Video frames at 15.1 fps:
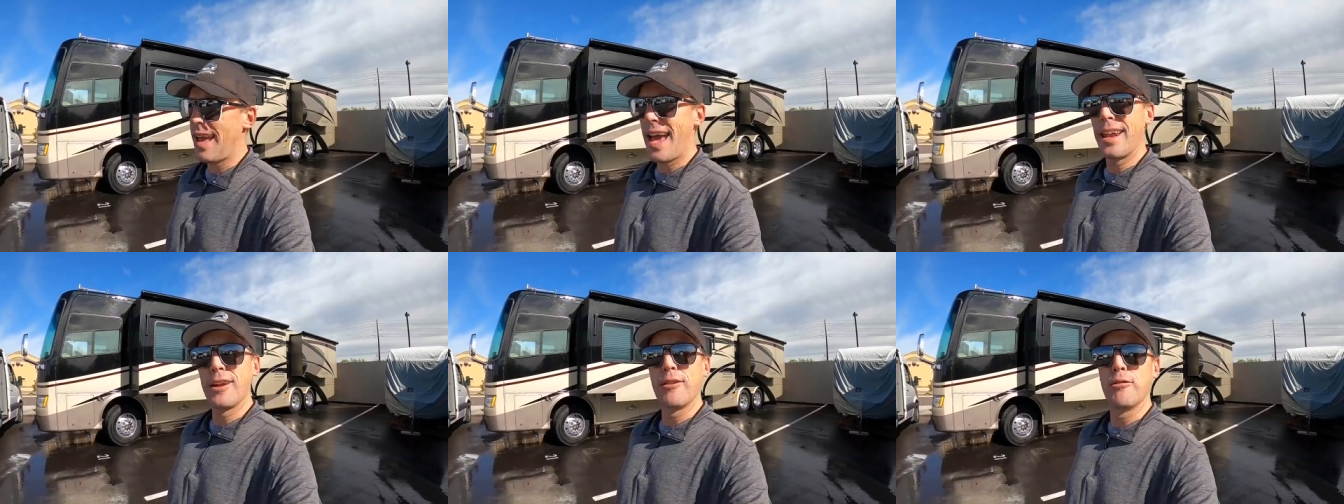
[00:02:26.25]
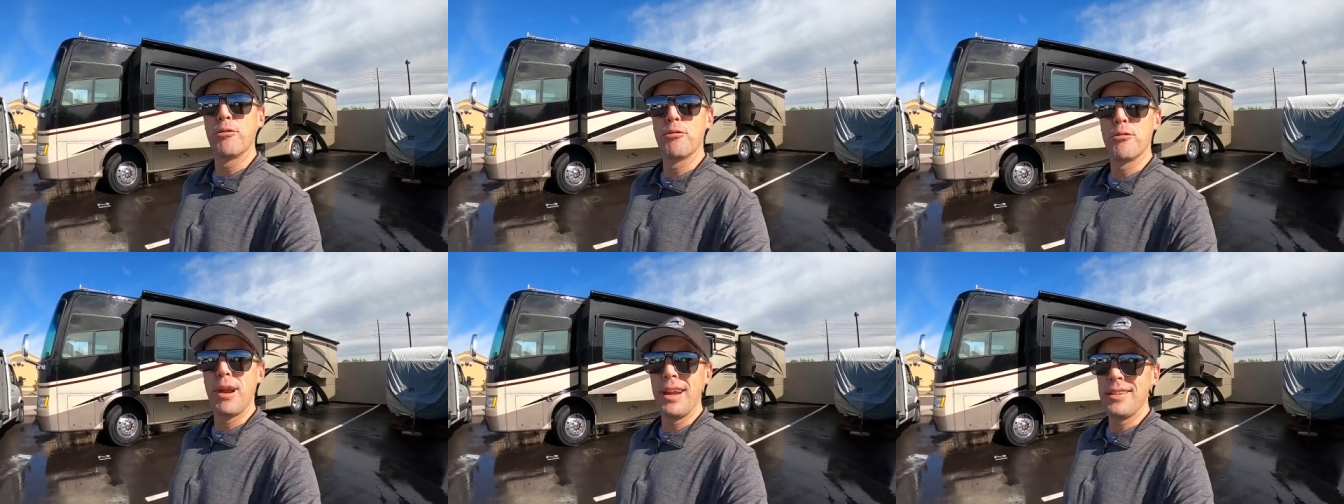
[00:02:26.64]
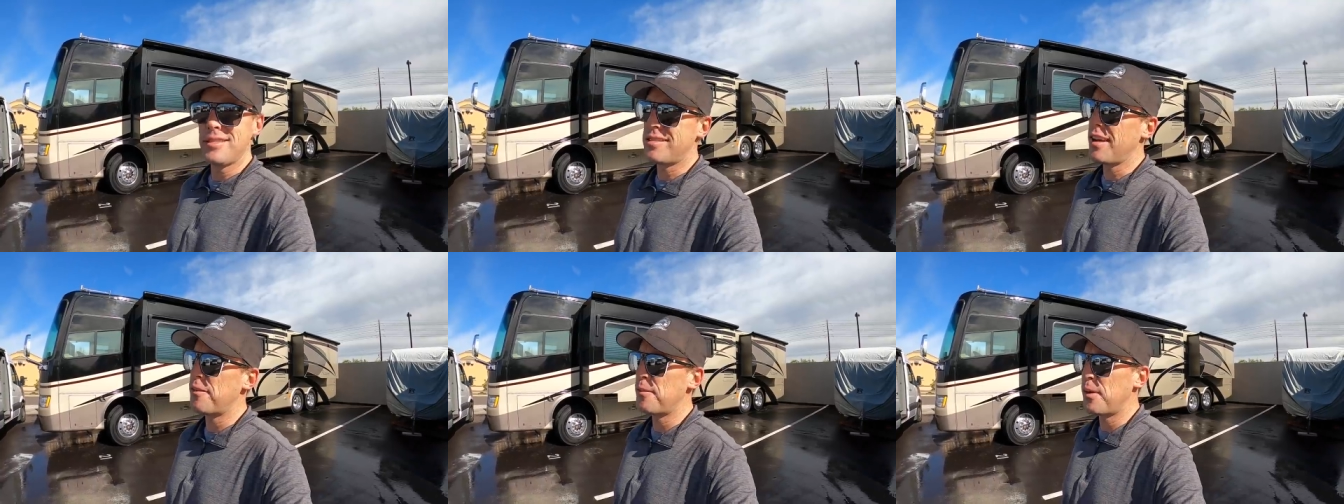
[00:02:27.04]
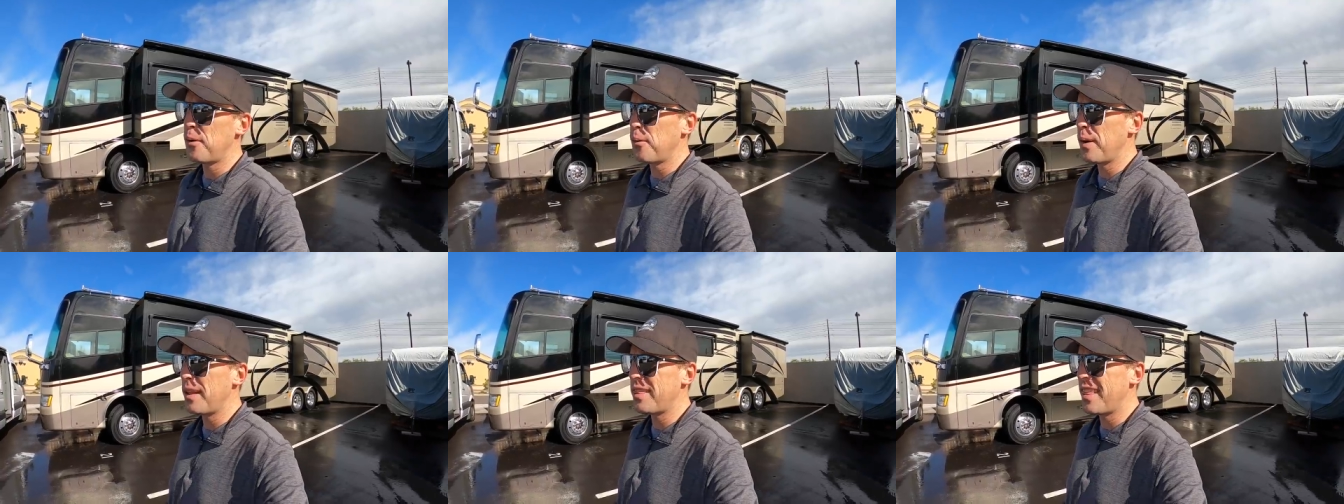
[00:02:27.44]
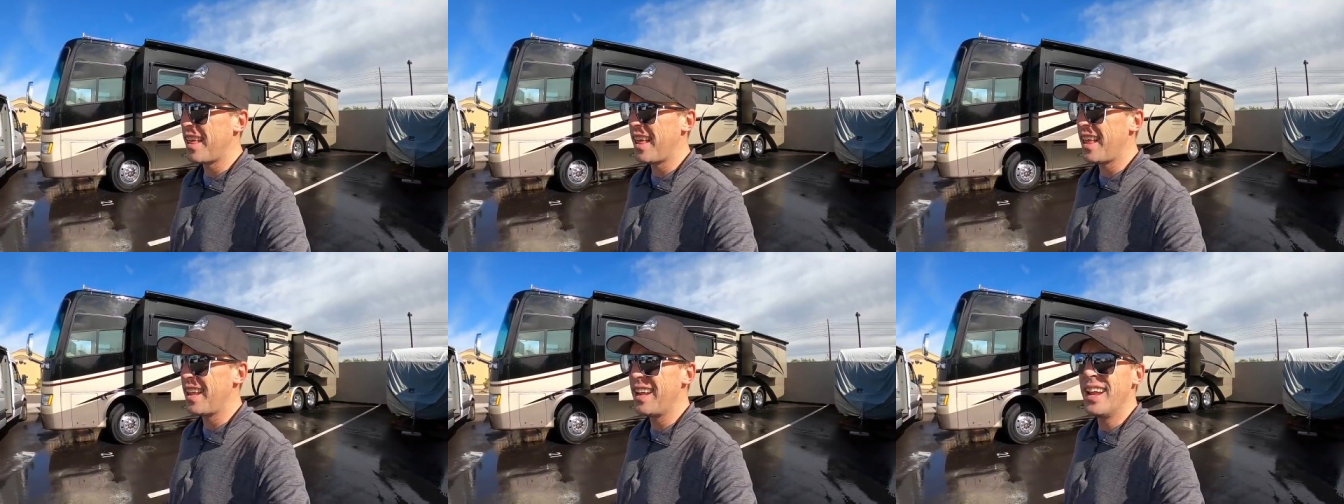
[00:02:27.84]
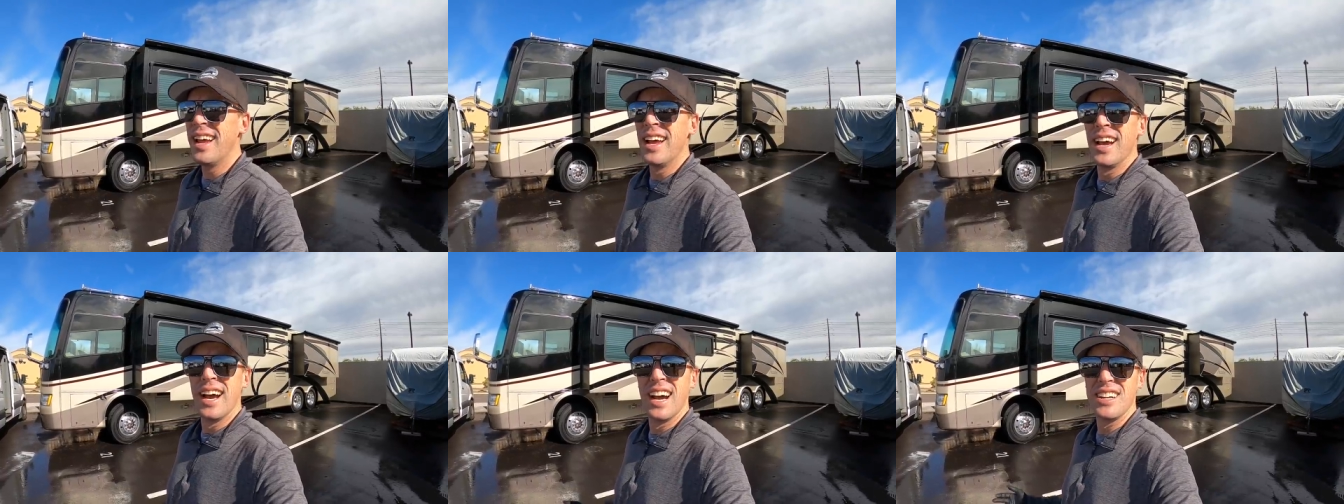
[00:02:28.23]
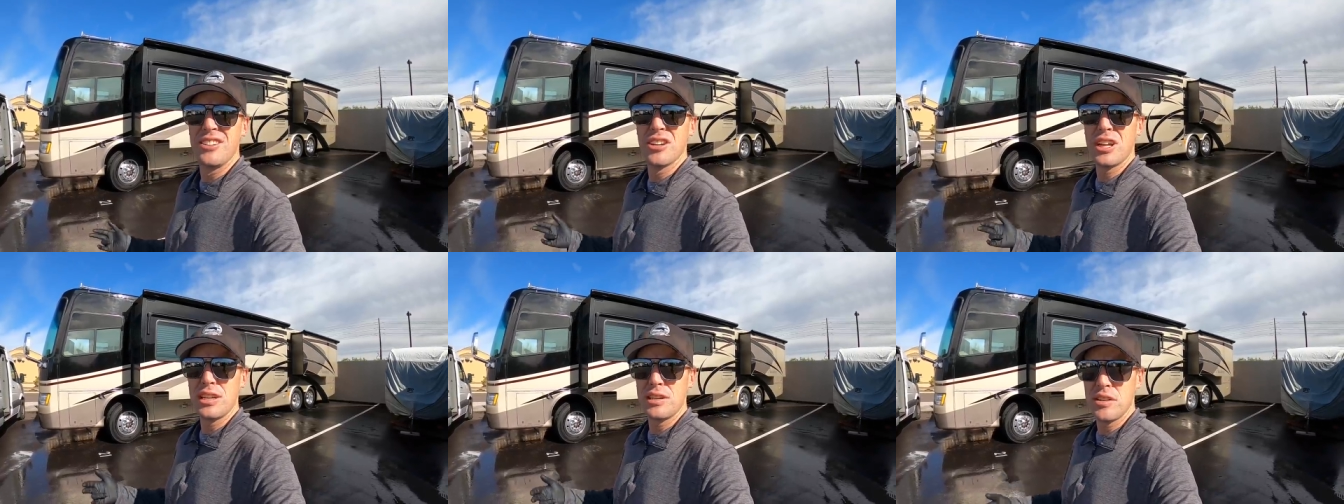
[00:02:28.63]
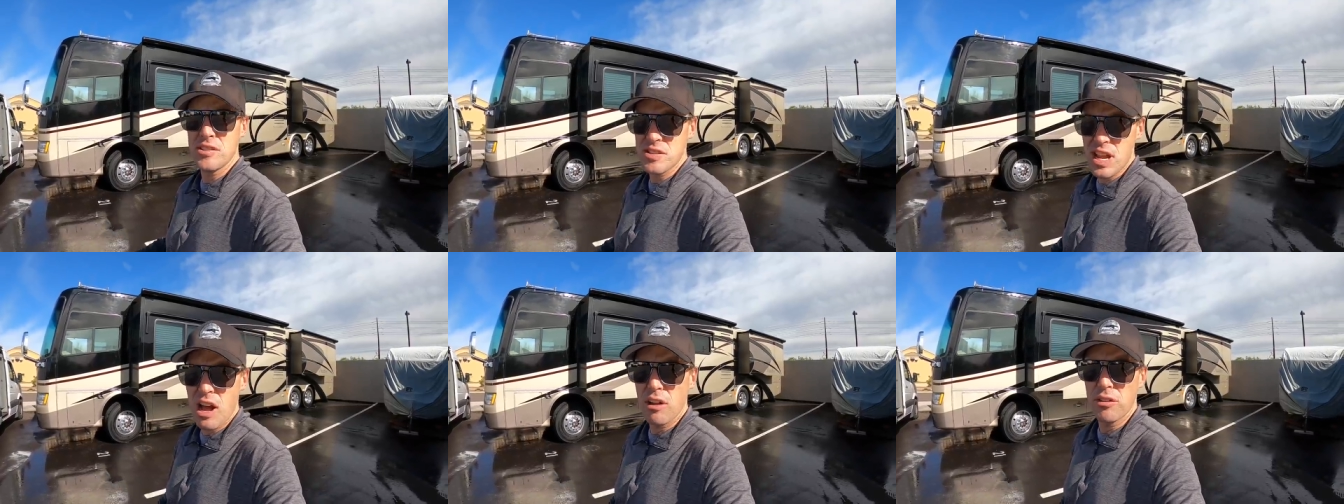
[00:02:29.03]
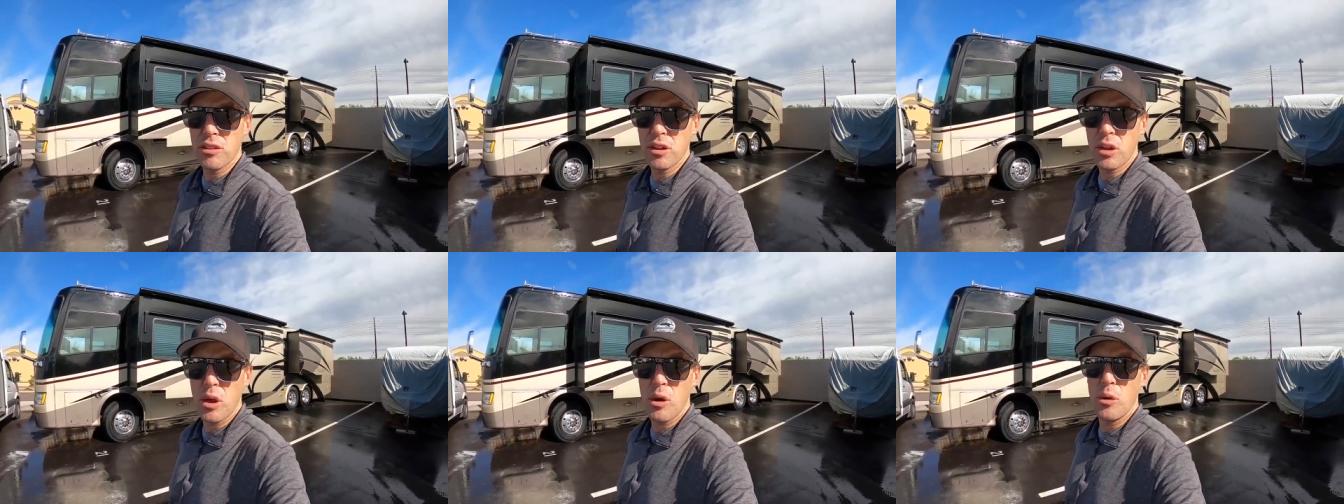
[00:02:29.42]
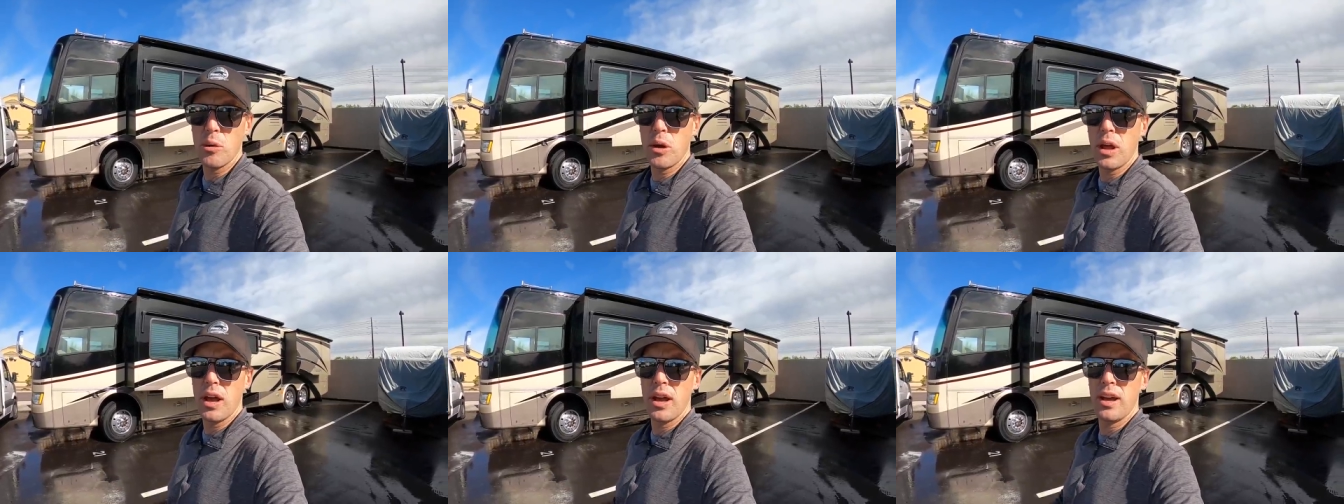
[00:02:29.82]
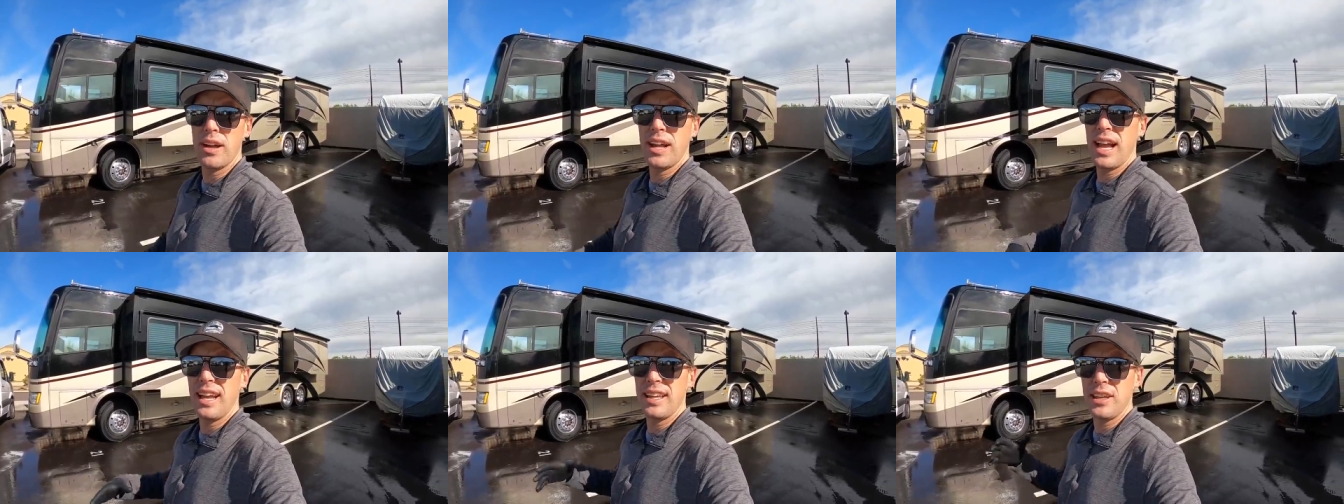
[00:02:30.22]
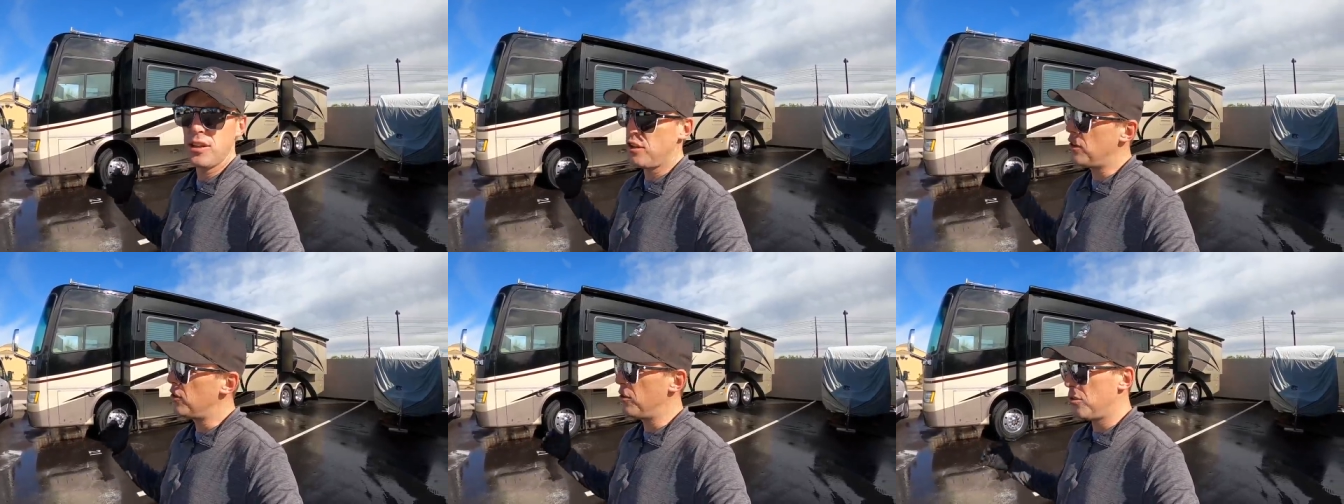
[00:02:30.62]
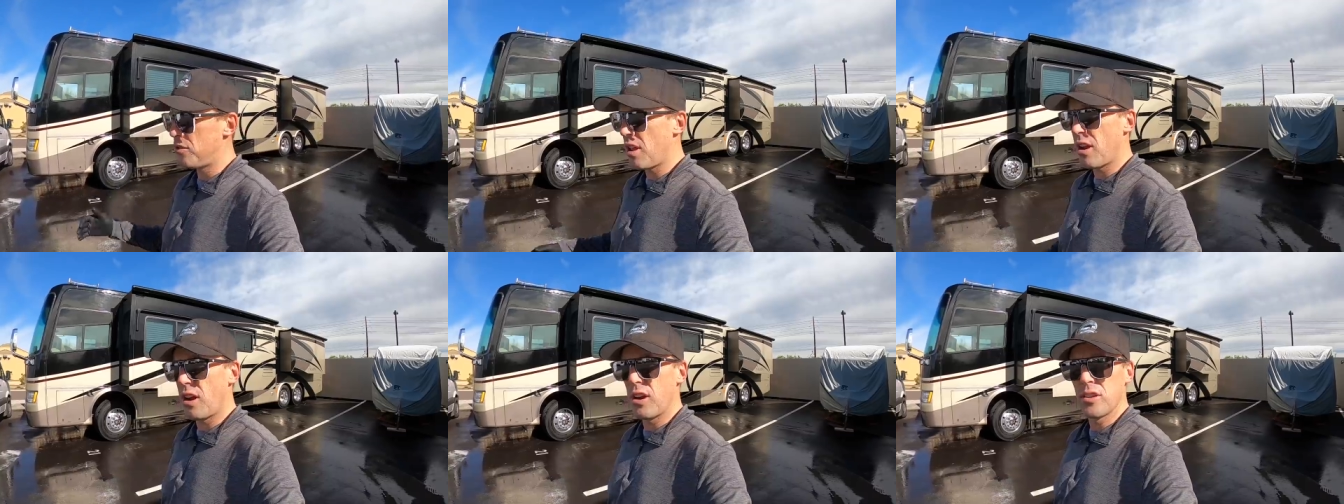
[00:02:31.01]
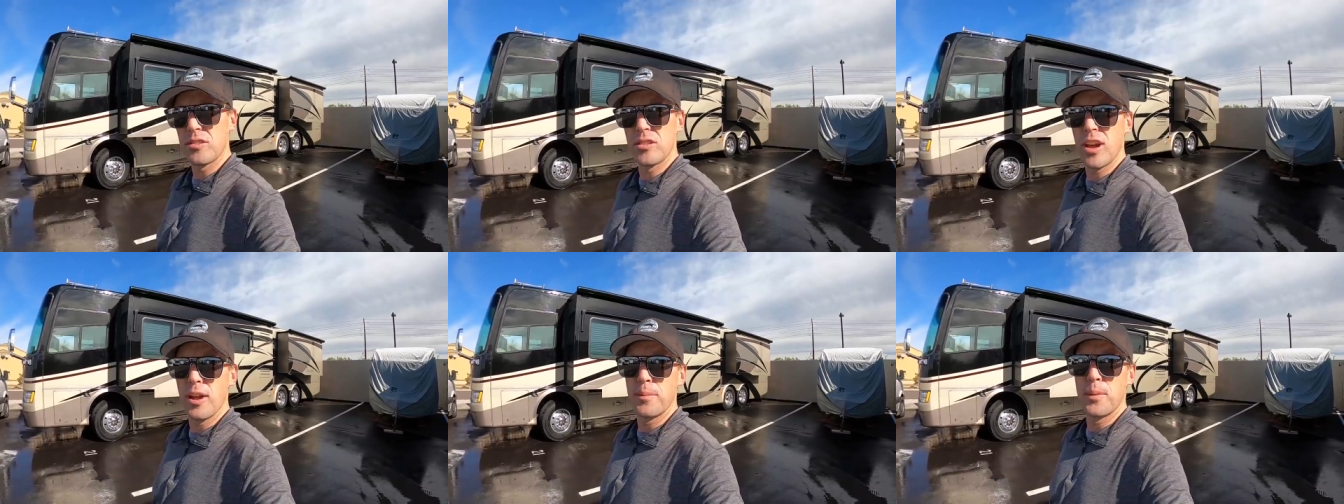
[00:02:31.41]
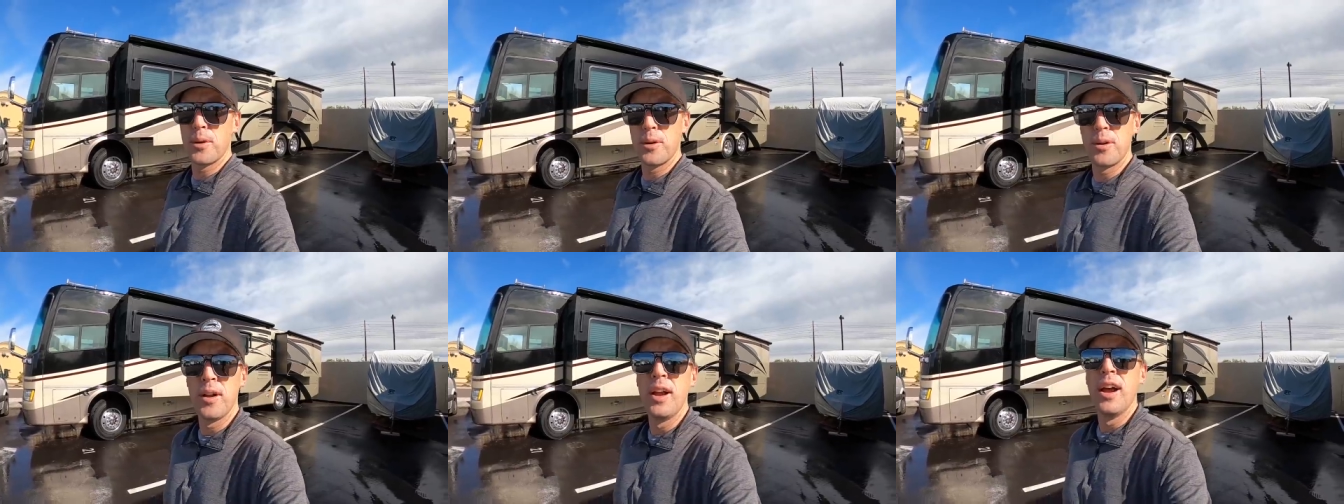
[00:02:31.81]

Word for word: had a great summer with it. Uh, took it to South Dakota, used it all summer.